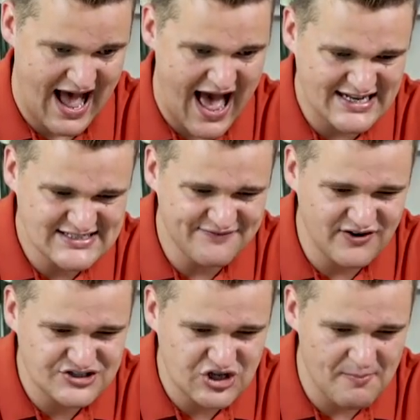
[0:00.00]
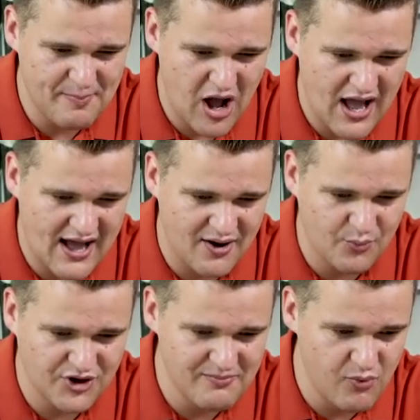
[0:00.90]
And as a first-time buyer,
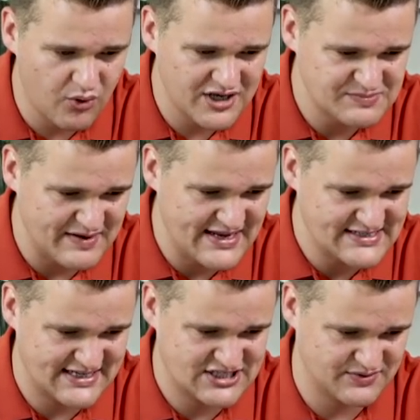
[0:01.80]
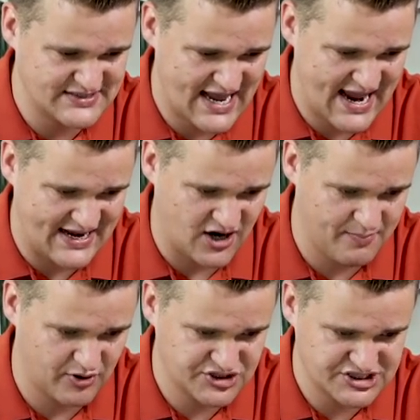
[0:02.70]
would a mortgage be easier to attain? I
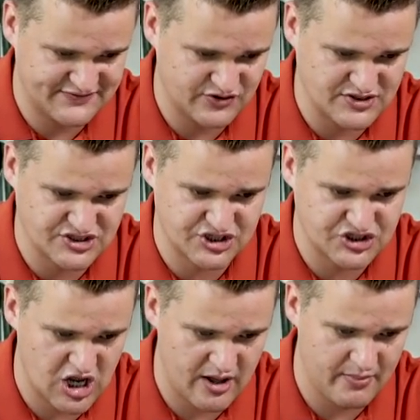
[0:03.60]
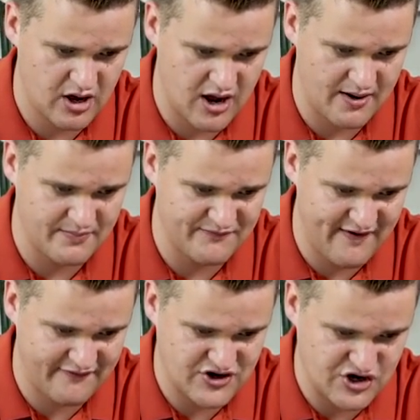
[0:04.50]
apologize if the questions are dumb. I'm
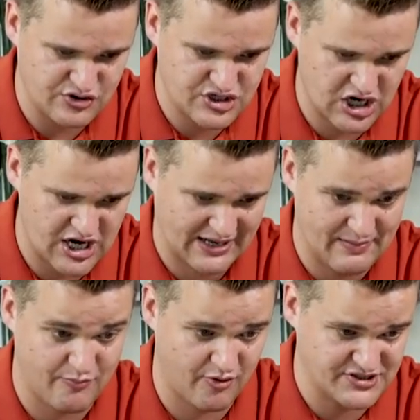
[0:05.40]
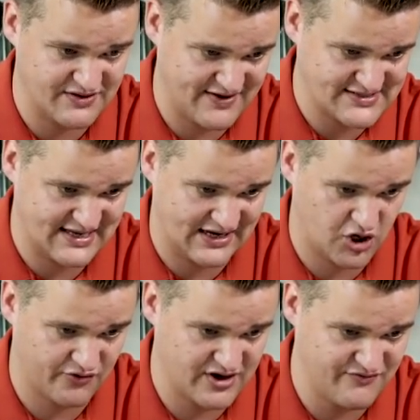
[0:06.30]
very new to learning about property investing,
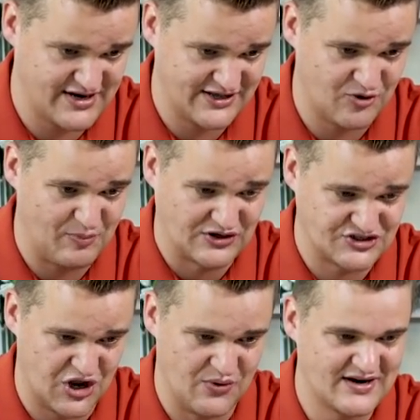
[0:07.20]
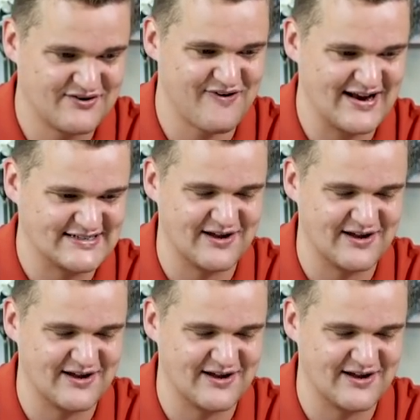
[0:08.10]
currently reading your books too. Great